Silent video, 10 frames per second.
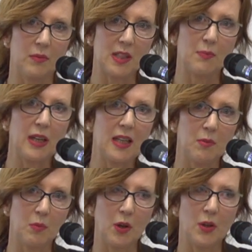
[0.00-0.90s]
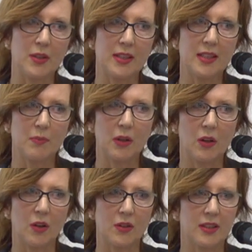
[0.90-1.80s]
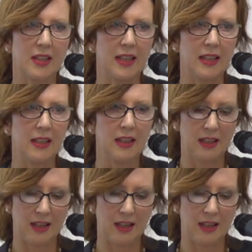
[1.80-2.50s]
speed up your process because the